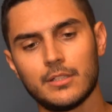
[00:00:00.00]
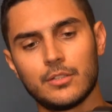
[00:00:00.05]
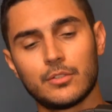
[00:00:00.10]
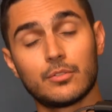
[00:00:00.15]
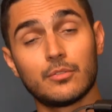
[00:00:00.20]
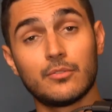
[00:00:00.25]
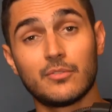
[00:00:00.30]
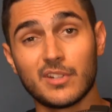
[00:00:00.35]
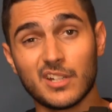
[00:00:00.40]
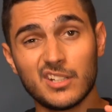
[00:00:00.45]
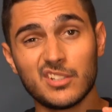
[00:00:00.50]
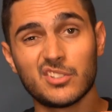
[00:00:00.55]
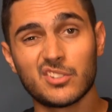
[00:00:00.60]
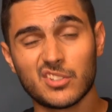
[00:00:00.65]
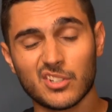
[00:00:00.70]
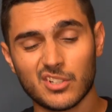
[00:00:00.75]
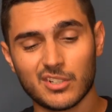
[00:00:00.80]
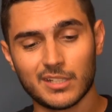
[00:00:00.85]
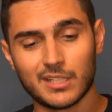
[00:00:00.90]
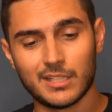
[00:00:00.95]
so very
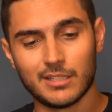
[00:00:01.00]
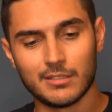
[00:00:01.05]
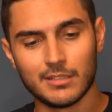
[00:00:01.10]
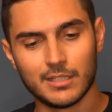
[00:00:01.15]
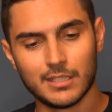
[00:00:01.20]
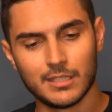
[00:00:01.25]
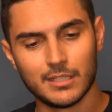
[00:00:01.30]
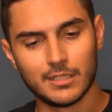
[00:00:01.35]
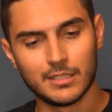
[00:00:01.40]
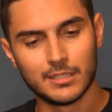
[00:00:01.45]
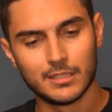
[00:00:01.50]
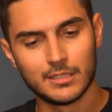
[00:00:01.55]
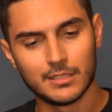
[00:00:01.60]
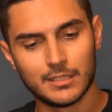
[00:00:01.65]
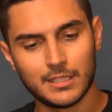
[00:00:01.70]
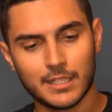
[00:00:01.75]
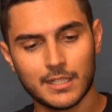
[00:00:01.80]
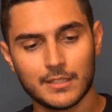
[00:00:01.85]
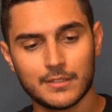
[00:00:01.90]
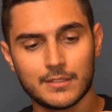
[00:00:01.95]
sturdy.
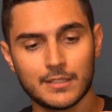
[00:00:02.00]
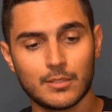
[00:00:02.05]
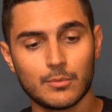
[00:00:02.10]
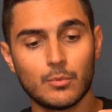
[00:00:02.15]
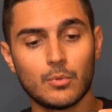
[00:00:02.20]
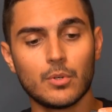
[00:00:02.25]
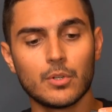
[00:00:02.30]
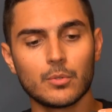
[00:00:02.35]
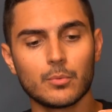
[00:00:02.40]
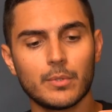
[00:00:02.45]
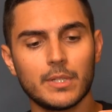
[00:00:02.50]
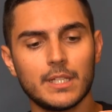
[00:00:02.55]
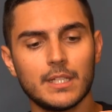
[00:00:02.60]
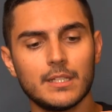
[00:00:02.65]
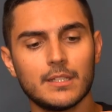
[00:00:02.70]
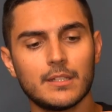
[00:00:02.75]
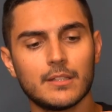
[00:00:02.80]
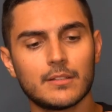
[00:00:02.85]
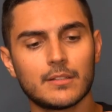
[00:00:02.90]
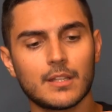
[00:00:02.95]
Like I said,
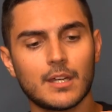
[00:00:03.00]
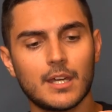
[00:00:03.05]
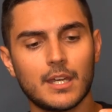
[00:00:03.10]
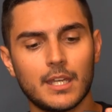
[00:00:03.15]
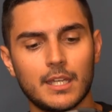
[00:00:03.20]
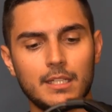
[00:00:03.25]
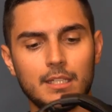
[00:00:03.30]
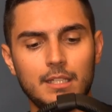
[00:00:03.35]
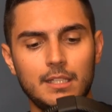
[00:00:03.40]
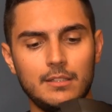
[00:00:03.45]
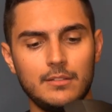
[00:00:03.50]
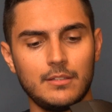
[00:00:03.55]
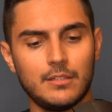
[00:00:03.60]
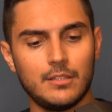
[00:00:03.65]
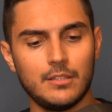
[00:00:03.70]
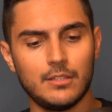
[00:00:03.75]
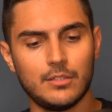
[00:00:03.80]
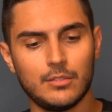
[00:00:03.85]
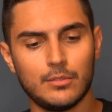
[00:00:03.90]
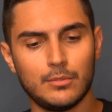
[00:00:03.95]
award-winning design, easy to
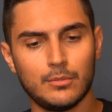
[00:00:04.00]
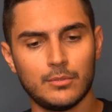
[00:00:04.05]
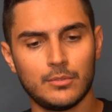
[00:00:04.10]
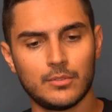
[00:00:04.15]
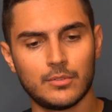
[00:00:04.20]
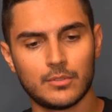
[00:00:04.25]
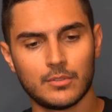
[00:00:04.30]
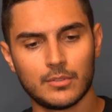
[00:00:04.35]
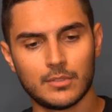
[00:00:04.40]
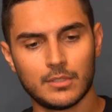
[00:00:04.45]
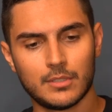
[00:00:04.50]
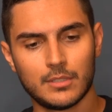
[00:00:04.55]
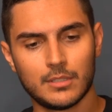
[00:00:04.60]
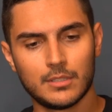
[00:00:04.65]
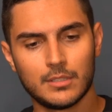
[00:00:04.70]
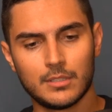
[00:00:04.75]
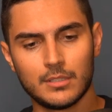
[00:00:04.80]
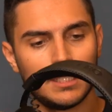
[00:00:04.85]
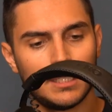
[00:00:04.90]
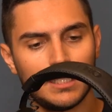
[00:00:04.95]
use.
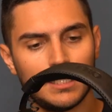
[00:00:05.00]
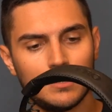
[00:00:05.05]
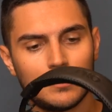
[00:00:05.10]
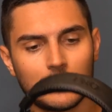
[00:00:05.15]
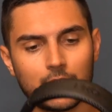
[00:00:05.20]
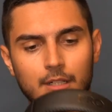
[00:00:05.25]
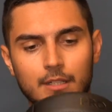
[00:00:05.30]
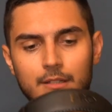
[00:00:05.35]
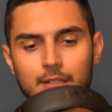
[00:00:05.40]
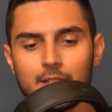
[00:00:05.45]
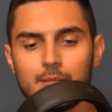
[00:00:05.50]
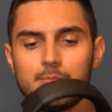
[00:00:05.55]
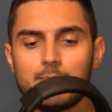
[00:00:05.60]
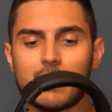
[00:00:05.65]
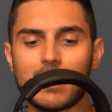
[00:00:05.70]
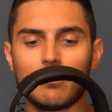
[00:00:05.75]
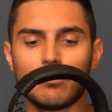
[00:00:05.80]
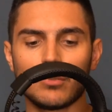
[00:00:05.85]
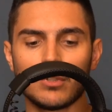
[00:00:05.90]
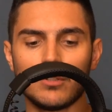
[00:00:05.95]
It's got the
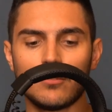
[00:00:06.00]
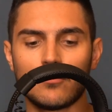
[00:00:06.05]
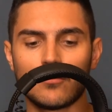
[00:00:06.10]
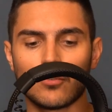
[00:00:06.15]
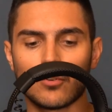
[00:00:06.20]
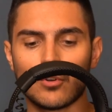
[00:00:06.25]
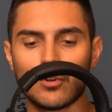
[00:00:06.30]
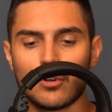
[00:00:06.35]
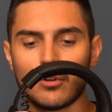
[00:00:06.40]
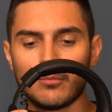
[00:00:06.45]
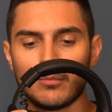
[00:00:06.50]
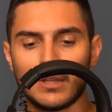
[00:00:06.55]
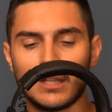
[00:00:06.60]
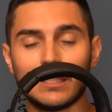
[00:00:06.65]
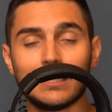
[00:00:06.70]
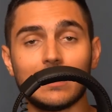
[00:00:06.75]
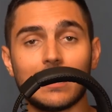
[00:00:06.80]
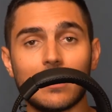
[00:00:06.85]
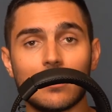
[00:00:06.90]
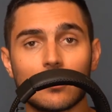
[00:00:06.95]
memory foam
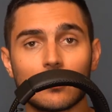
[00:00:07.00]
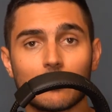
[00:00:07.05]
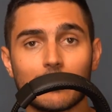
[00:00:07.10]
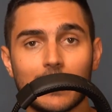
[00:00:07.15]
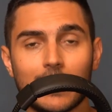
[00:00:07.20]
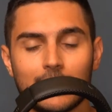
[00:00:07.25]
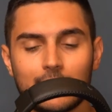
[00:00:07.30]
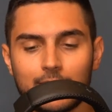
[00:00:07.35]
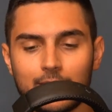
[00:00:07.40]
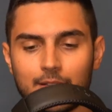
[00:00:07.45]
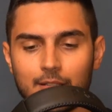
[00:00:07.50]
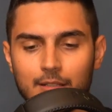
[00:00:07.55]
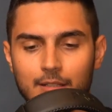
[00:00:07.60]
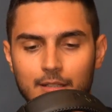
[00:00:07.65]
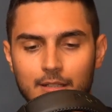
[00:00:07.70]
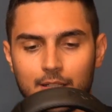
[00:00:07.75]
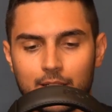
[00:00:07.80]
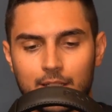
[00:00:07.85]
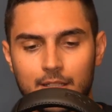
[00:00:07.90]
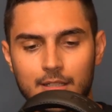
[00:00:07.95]
leatherette
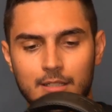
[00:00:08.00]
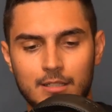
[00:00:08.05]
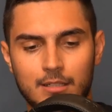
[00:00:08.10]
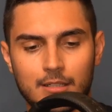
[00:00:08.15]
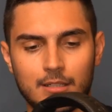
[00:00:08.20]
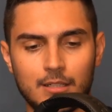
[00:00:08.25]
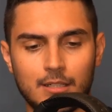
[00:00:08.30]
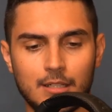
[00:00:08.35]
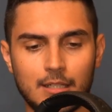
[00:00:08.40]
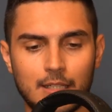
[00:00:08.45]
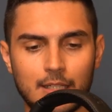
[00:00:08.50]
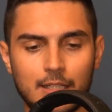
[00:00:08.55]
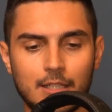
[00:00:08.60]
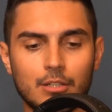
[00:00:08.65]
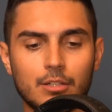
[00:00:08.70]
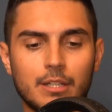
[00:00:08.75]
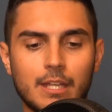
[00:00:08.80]
ear